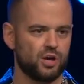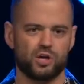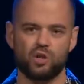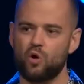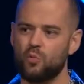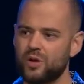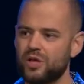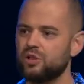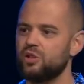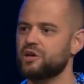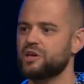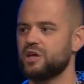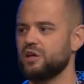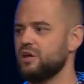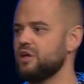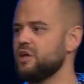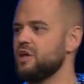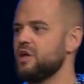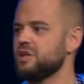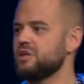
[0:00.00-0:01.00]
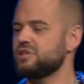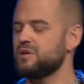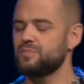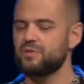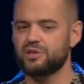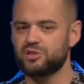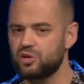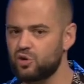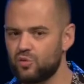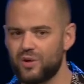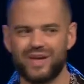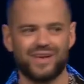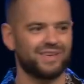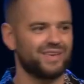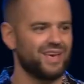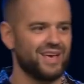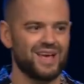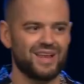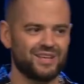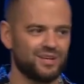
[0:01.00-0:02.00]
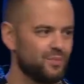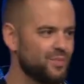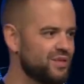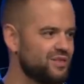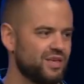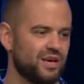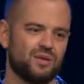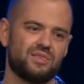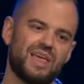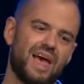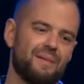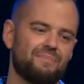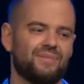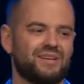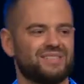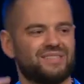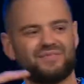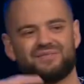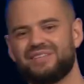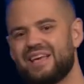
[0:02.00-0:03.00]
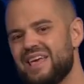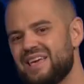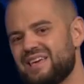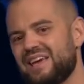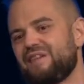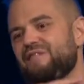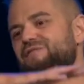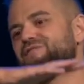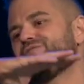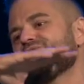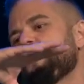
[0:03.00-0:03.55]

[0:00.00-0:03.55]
You know, we look at something like the Grand Canyon, we think that must have taken